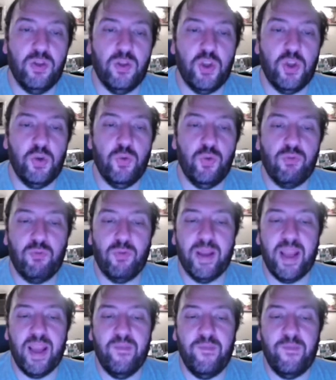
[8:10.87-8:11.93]
2, 3,
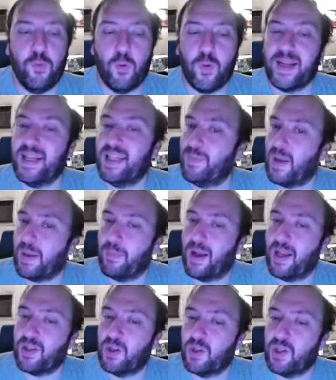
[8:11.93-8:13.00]
and 4 Gizmek
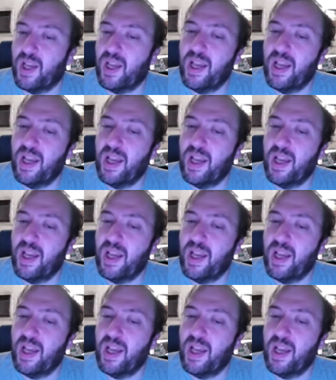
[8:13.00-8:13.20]
monsters.